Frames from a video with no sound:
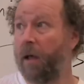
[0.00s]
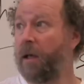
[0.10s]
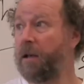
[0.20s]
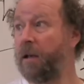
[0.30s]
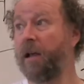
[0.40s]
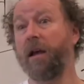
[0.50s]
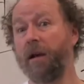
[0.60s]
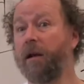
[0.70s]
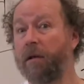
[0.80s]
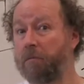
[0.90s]

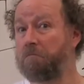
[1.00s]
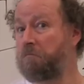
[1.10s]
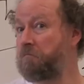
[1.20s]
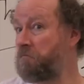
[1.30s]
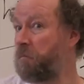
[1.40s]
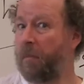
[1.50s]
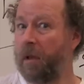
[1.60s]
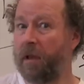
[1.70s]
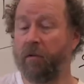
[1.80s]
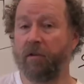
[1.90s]
Indeed,
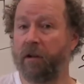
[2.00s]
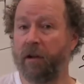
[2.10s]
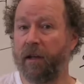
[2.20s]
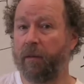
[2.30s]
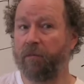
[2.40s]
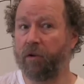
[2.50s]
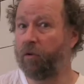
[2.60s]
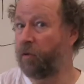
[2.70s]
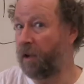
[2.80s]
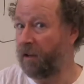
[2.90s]
there was an attempted
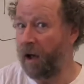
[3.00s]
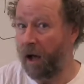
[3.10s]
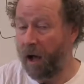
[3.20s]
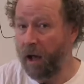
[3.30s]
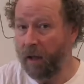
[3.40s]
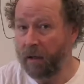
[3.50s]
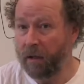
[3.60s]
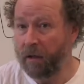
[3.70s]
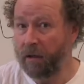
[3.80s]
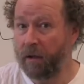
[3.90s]
coup d'etat
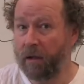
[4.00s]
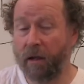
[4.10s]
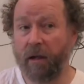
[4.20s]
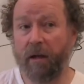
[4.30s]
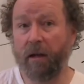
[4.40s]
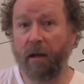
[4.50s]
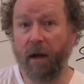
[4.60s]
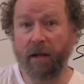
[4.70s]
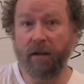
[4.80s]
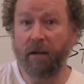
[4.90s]
in
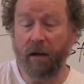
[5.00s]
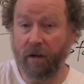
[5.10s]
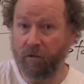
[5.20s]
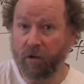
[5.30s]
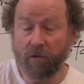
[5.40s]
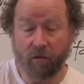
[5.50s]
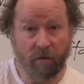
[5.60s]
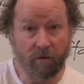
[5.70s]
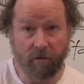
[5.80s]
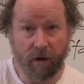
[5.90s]
1900
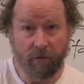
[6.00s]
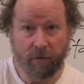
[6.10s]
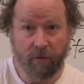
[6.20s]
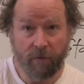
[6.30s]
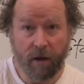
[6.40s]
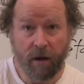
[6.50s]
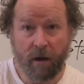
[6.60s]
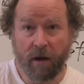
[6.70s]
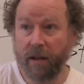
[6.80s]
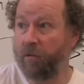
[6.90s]
during the Dreyfus Affair.
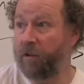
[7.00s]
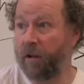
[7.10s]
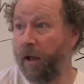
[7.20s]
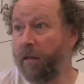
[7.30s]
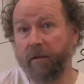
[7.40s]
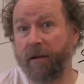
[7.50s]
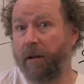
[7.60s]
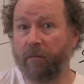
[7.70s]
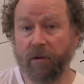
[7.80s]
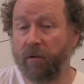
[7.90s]
There was another
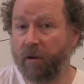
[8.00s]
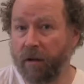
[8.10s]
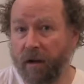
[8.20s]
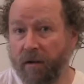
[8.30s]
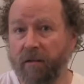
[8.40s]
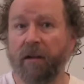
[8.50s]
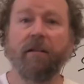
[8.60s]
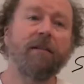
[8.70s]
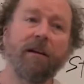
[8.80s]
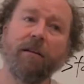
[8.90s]
attempted coup d'etat as late
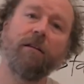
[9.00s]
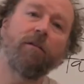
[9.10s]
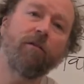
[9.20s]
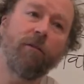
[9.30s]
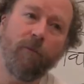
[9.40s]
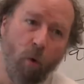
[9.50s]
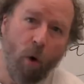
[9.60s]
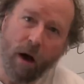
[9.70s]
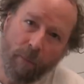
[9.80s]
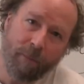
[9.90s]
as
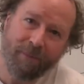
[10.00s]
1934.